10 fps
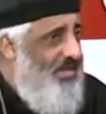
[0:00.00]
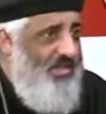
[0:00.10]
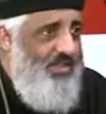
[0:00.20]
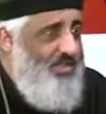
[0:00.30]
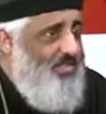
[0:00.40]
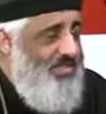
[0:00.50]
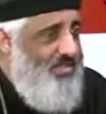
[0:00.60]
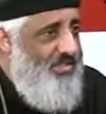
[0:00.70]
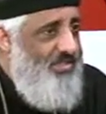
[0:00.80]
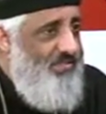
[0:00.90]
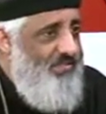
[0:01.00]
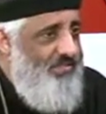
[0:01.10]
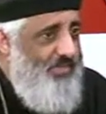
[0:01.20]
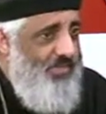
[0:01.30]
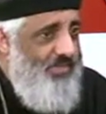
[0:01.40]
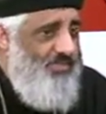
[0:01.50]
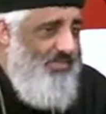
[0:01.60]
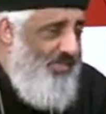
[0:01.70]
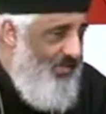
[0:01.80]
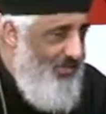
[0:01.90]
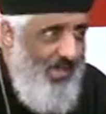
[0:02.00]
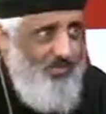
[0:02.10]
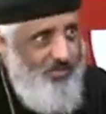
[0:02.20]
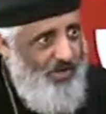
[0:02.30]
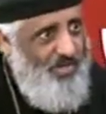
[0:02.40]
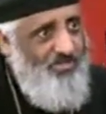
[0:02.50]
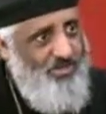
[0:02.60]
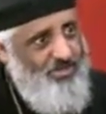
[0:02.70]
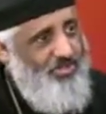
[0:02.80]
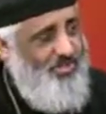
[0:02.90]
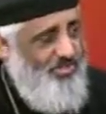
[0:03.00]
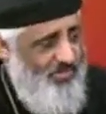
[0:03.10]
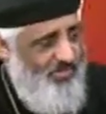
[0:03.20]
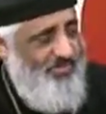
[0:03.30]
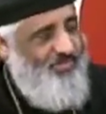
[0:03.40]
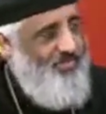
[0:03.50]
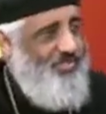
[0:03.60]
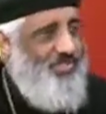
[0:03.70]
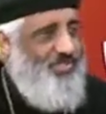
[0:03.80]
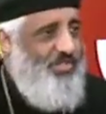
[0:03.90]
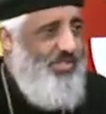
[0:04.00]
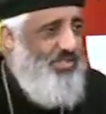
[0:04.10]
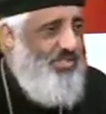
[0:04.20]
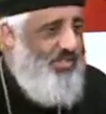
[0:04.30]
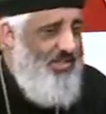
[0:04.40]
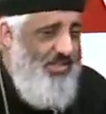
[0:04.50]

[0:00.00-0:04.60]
they just they were not part of the church, they were from the street, and